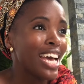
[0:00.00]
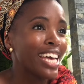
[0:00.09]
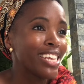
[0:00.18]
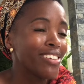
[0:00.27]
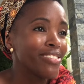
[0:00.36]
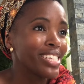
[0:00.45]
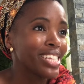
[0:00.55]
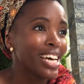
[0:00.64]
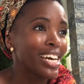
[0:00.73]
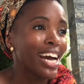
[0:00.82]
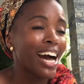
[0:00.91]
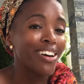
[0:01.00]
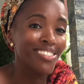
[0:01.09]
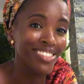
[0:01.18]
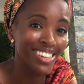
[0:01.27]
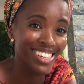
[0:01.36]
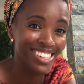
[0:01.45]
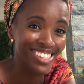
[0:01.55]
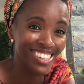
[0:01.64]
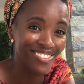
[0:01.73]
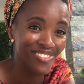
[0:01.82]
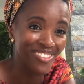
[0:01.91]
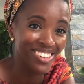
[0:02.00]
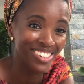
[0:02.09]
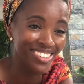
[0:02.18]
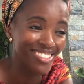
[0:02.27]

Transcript: And he was like, I'll go get you some food.